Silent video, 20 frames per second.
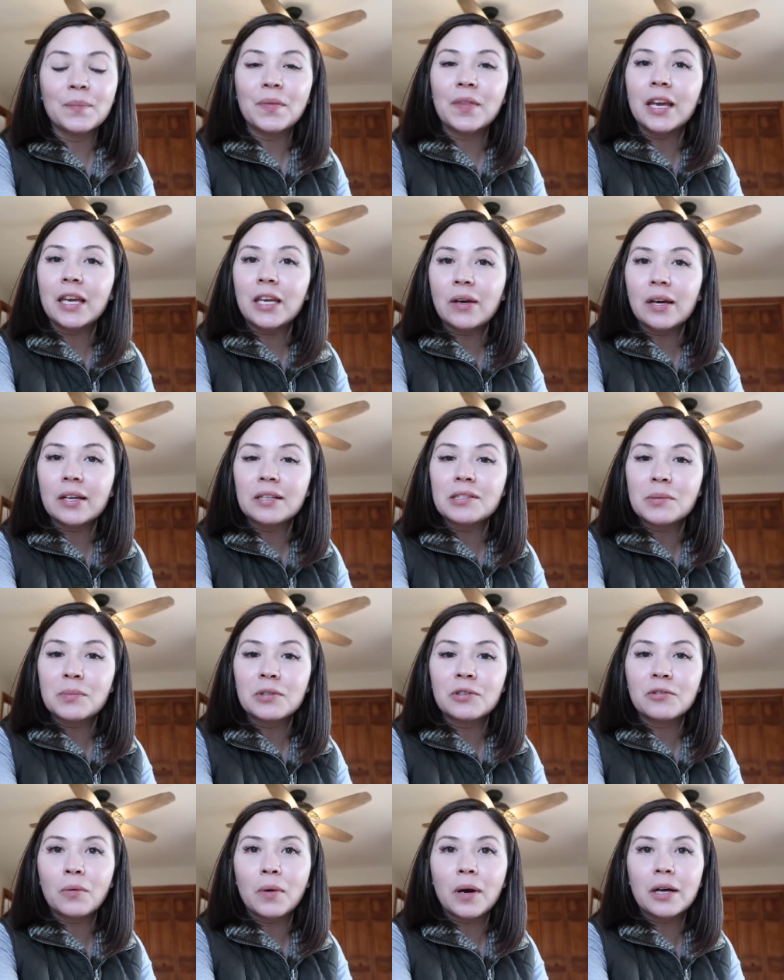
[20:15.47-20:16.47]
Thank you guys so
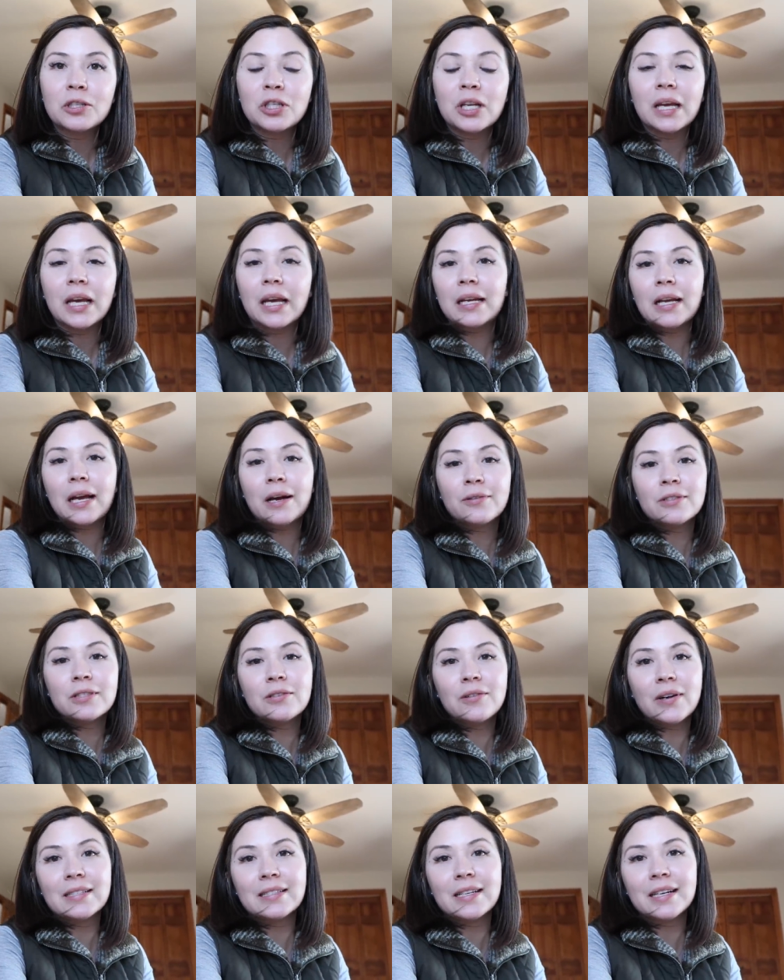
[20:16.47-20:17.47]
much for watching and I'll see
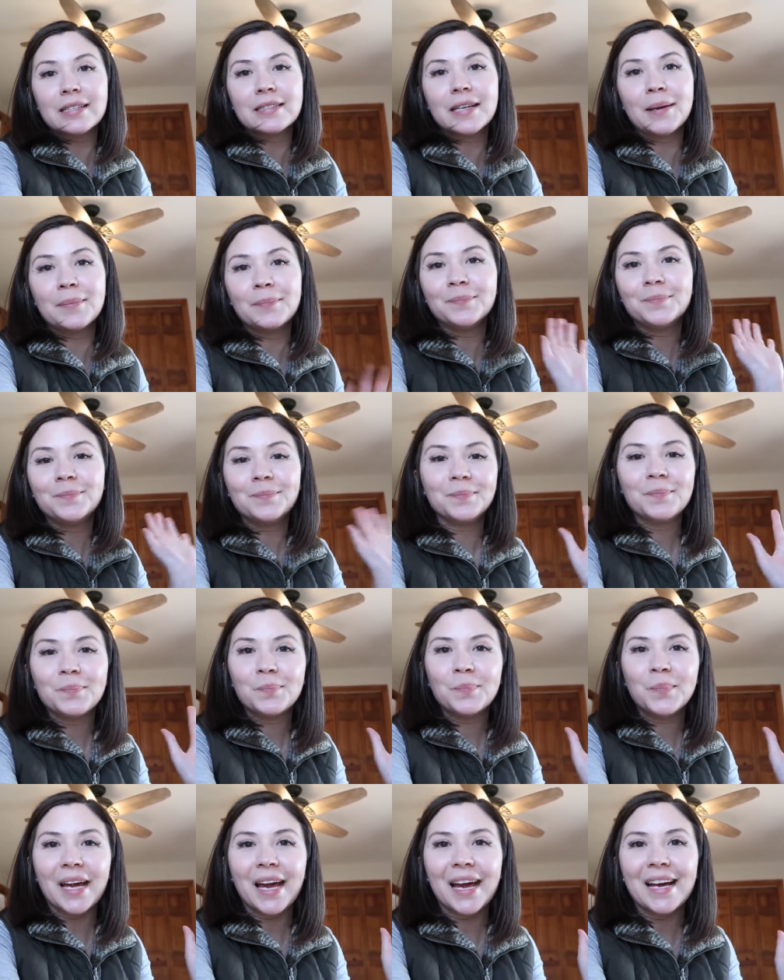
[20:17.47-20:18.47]
you guys next time.
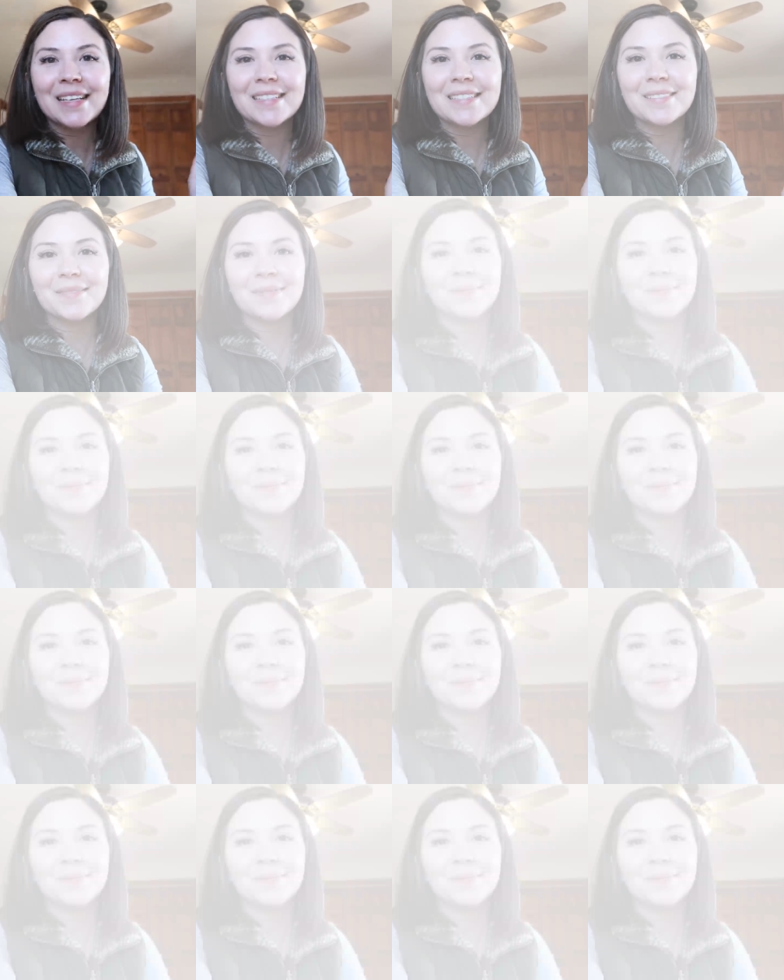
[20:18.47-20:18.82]
Bye guys.